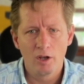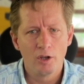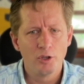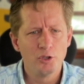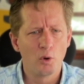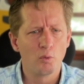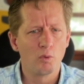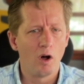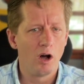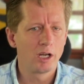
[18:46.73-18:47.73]
You're
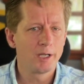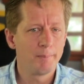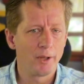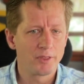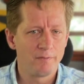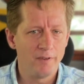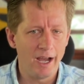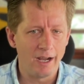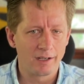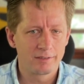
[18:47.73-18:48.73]
wrong about the
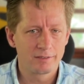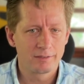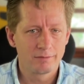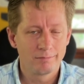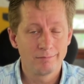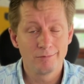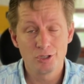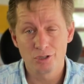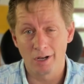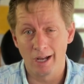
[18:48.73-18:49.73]
facts.
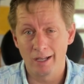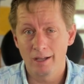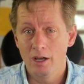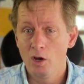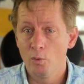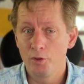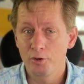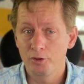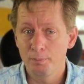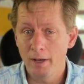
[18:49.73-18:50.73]
Try, with
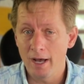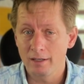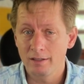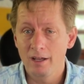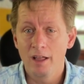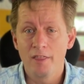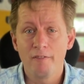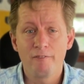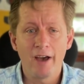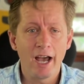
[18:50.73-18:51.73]
respect, the
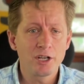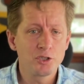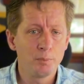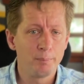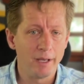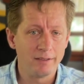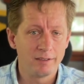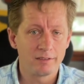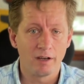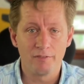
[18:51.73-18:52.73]
factual basis
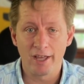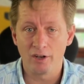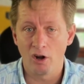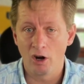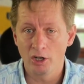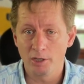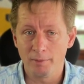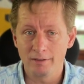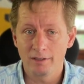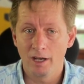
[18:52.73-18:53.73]
of that
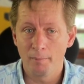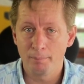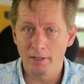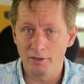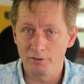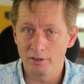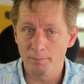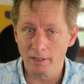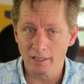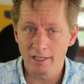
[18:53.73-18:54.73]
argument appears to
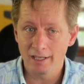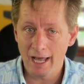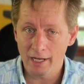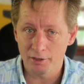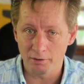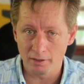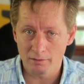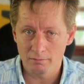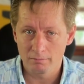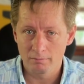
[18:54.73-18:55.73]
be inaccurate.
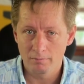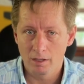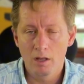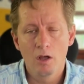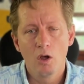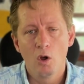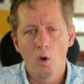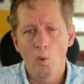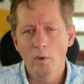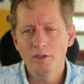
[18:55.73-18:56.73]

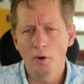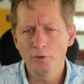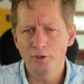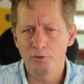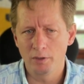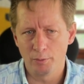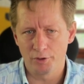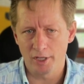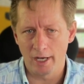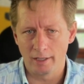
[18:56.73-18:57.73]
We don't agree with
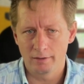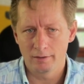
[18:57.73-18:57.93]
that.